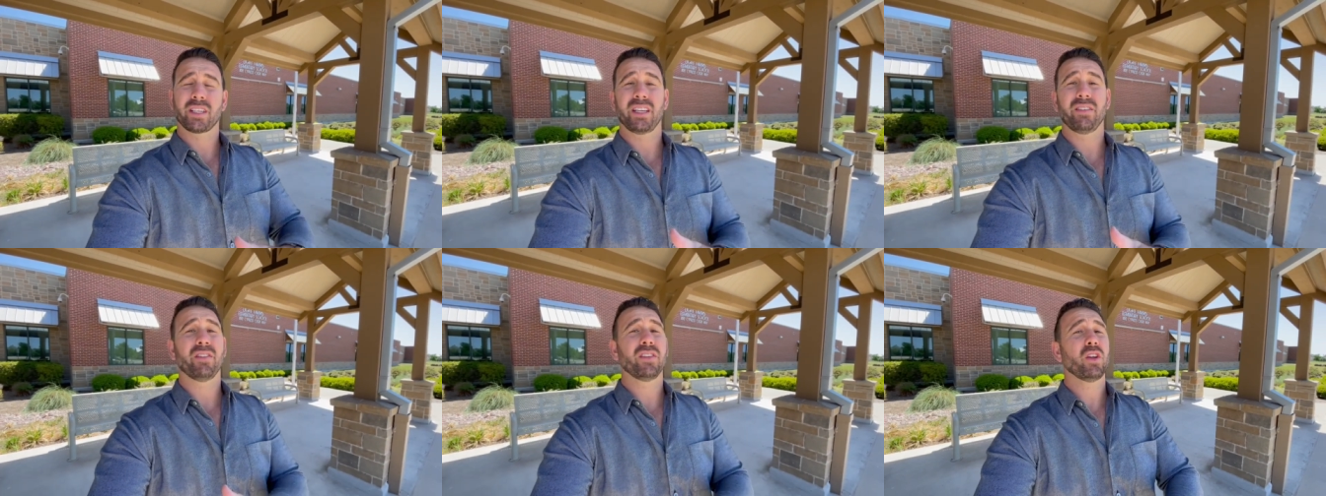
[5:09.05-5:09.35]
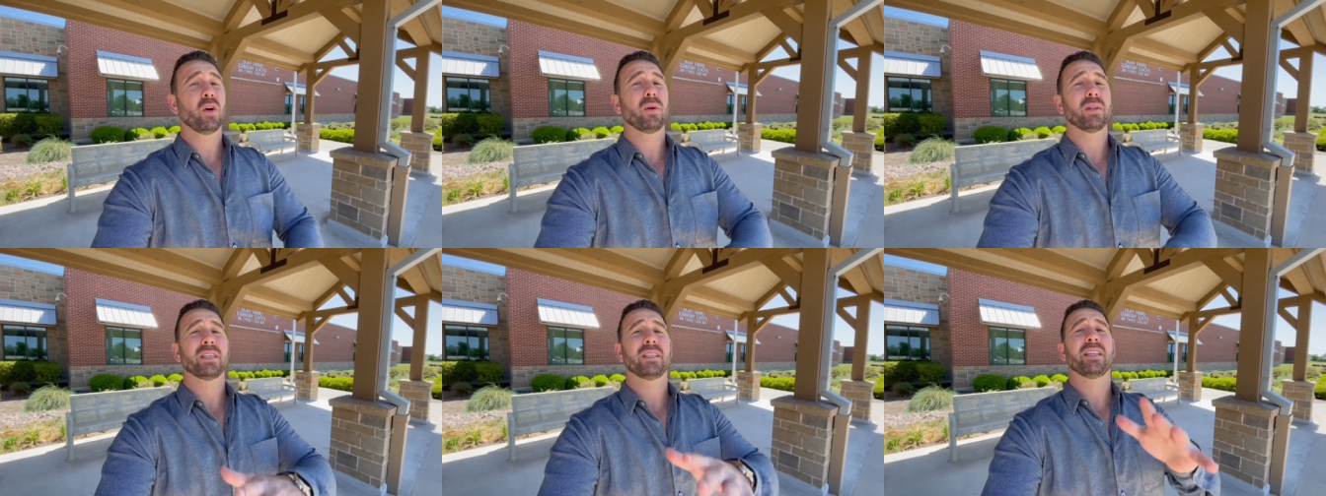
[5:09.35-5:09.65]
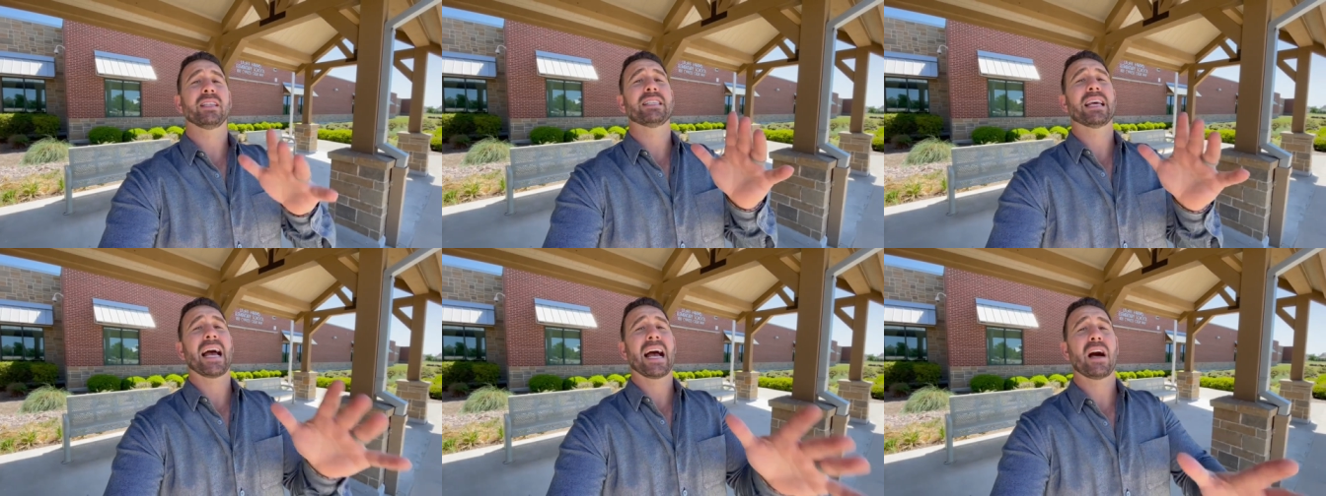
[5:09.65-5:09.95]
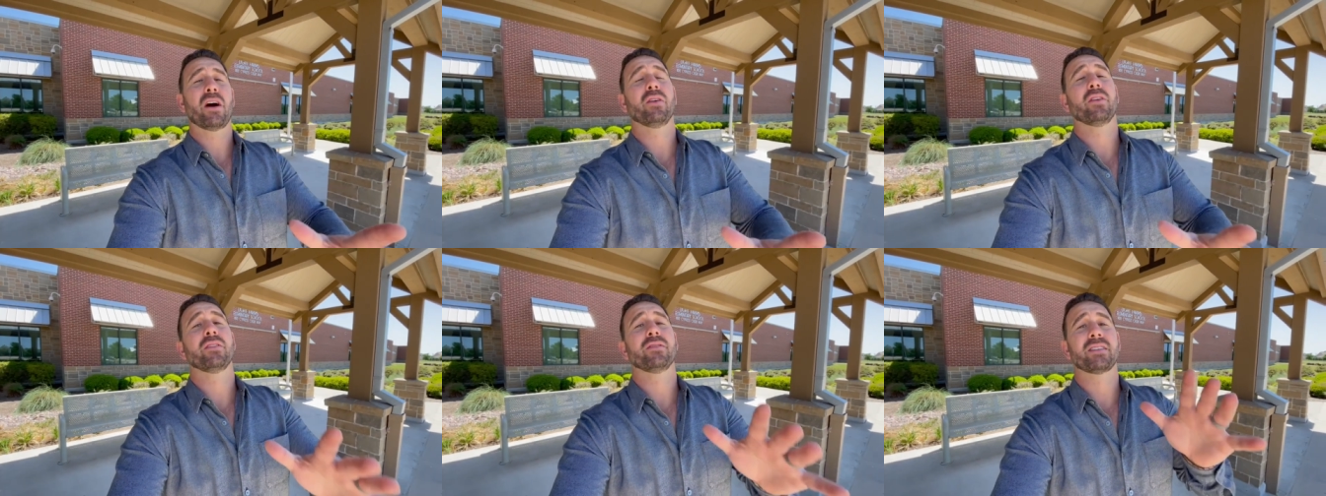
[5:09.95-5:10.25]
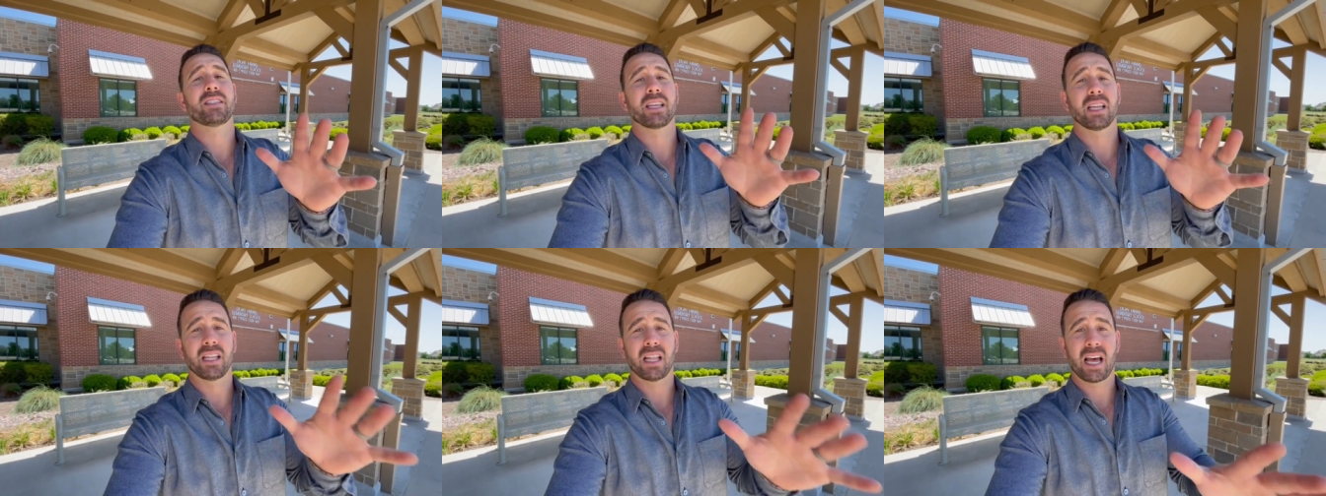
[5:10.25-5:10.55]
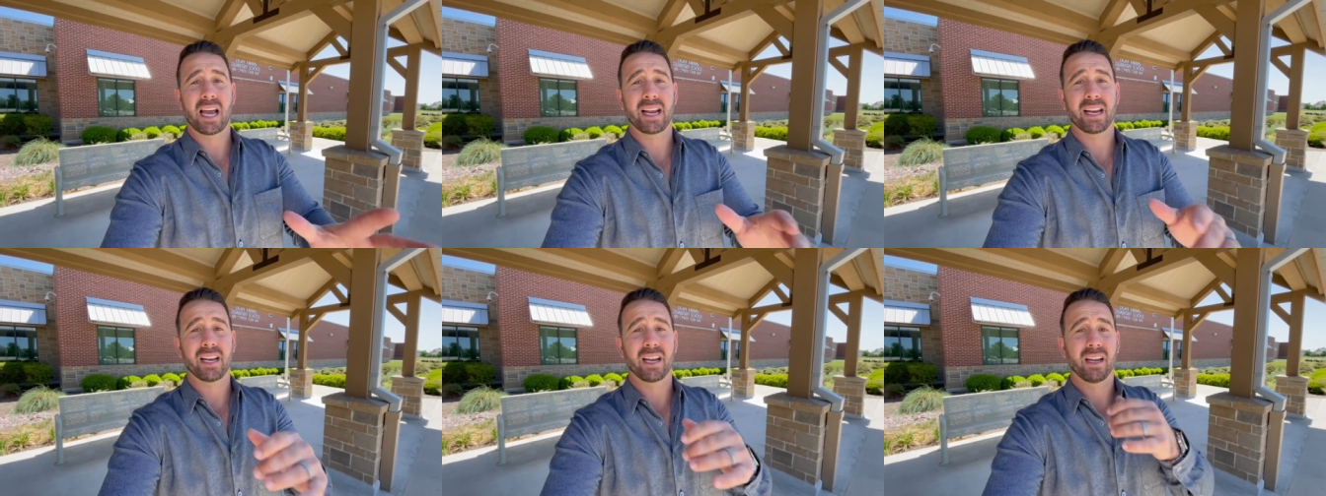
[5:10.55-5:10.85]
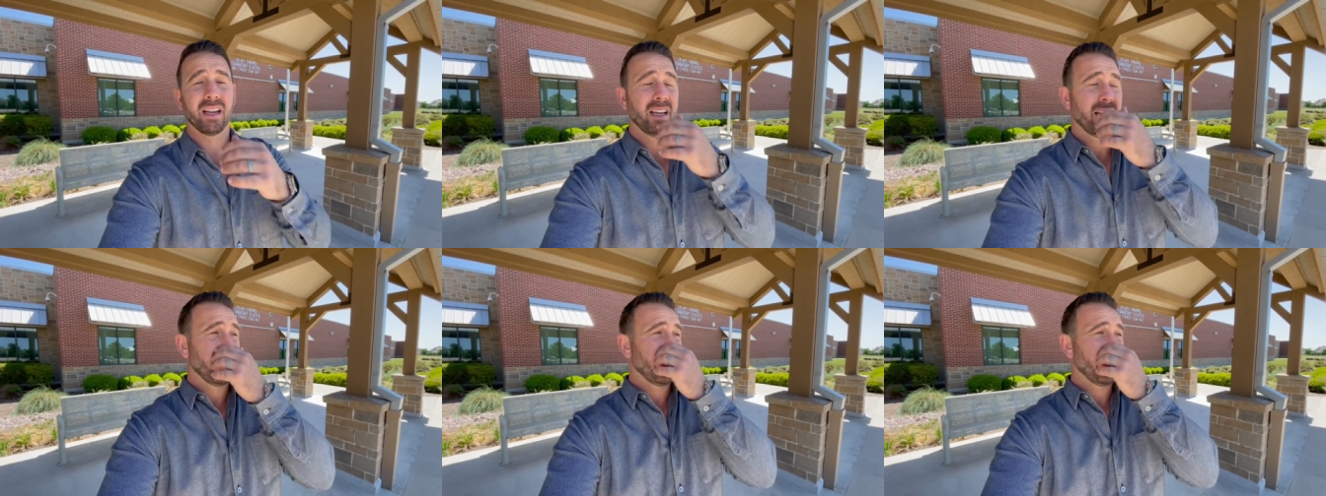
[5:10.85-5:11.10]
even though it's in the town of Celina.